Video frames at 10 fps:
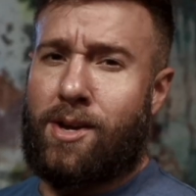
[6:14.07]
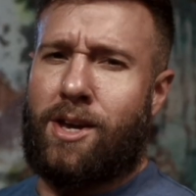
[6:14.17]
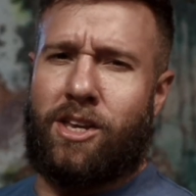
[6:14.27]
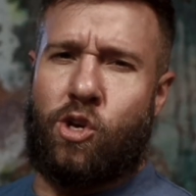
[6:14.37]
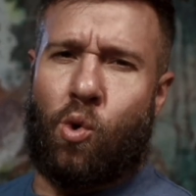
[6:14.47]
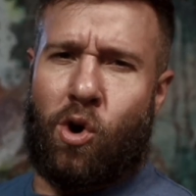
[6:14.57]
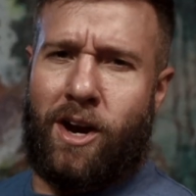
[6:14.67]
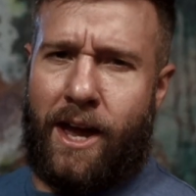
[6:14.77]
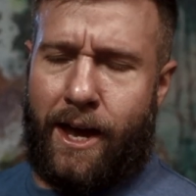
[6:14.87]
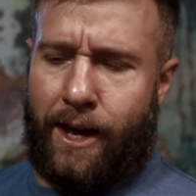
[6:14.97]
In your
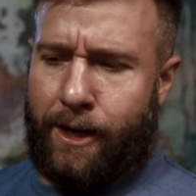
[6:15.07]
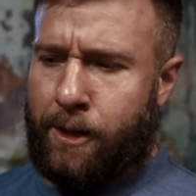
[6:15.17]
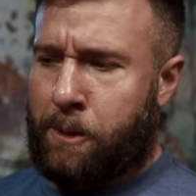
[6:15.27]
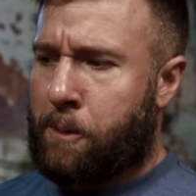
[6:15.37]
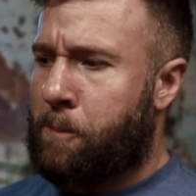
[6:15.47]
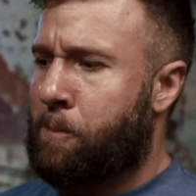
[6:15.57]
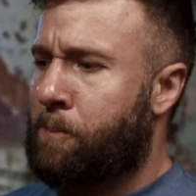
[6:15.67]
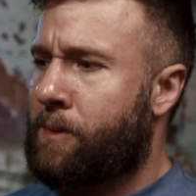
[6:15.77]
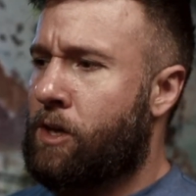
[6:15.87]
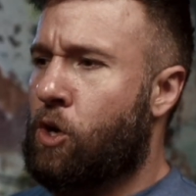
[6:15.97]
head,
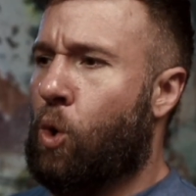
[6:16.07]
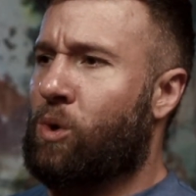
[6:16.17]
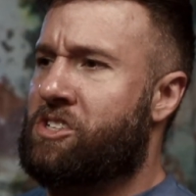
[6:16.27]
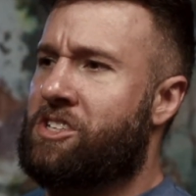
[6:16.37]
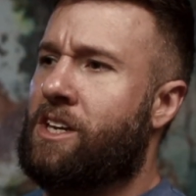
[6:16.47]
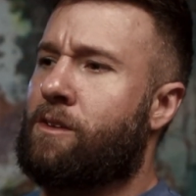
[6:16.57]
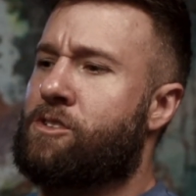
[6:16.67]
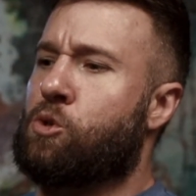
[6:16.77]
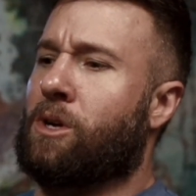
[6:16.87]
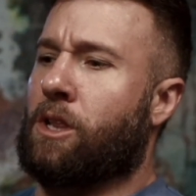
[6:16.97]
you know, when she
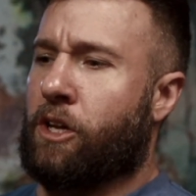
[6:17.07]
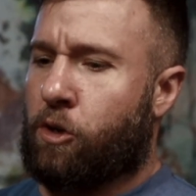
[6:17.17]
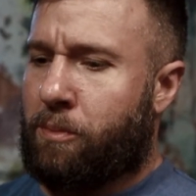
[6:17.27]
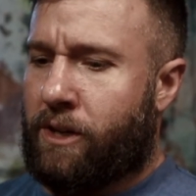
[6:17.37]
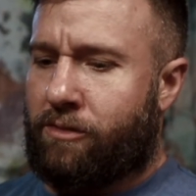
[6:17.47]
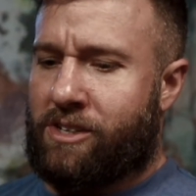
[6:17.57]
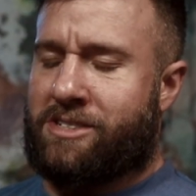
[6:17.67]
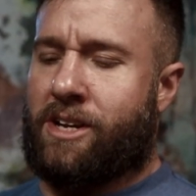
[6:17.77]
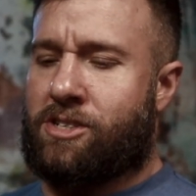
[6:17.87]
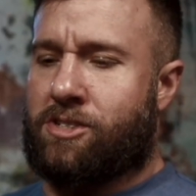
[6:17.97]
gives you a little bit of
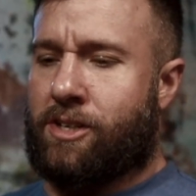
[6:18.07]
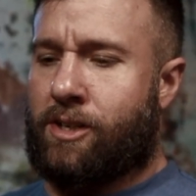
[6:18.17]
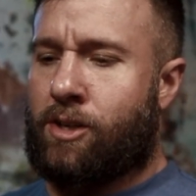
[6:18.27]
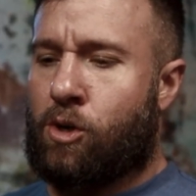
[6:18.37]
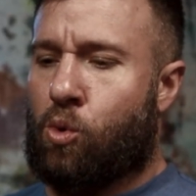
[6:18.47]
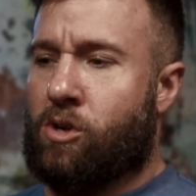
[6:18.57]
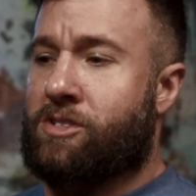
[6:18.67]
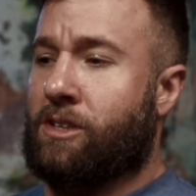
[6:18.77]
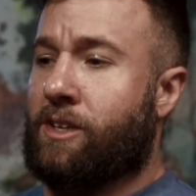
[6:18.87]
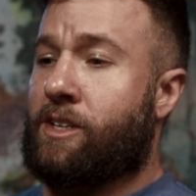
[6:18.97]
attention or
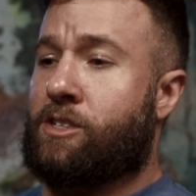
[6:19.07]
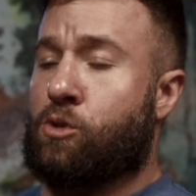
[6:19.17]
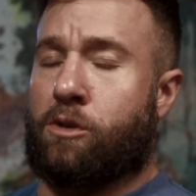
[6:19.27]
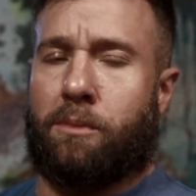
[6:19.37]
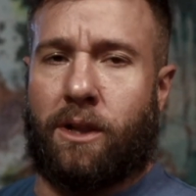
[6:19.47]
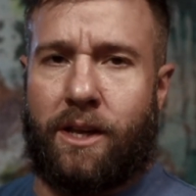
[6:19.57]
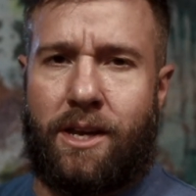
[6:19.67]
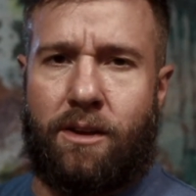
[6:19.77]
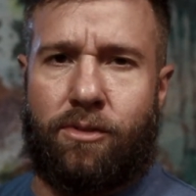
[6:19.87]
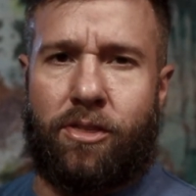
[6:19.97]
she leads you to
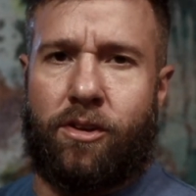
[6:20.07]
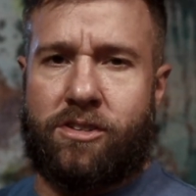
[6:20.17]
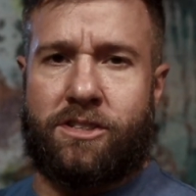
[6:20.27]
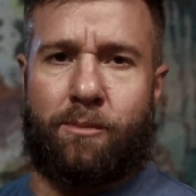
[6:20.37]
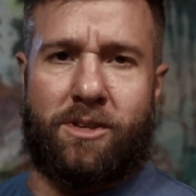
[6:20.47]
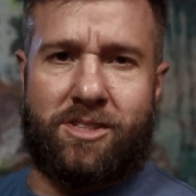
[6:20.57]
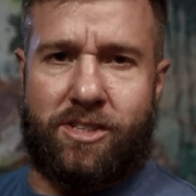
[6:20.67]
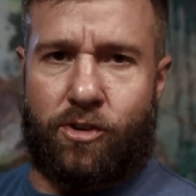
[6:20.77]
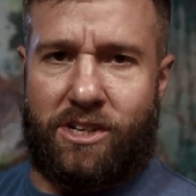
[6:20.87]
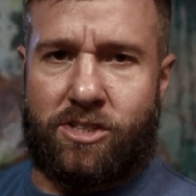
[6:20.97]
believe that there's something
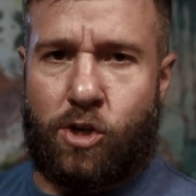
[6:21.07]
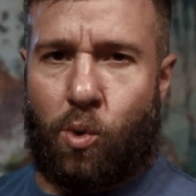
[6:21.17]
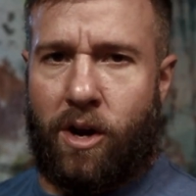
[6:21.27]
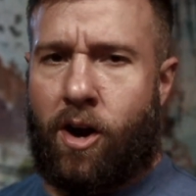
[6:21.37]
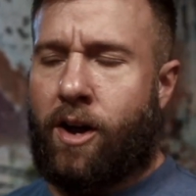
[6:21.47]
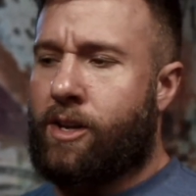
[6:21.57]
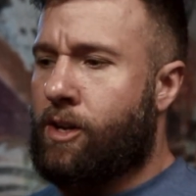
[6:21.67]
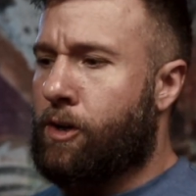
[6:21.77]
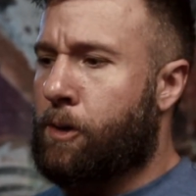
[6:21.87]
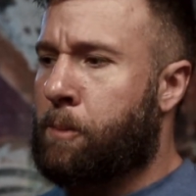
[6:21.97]
serious going on
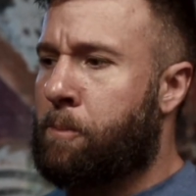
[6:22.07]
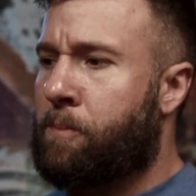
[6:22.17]
here,